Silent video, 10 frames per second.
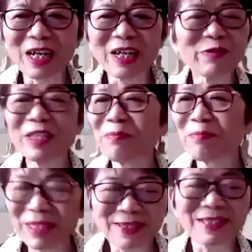I really
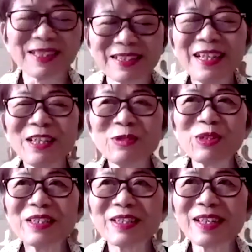missed that
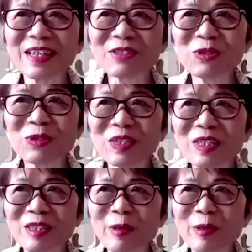during the last 2 years.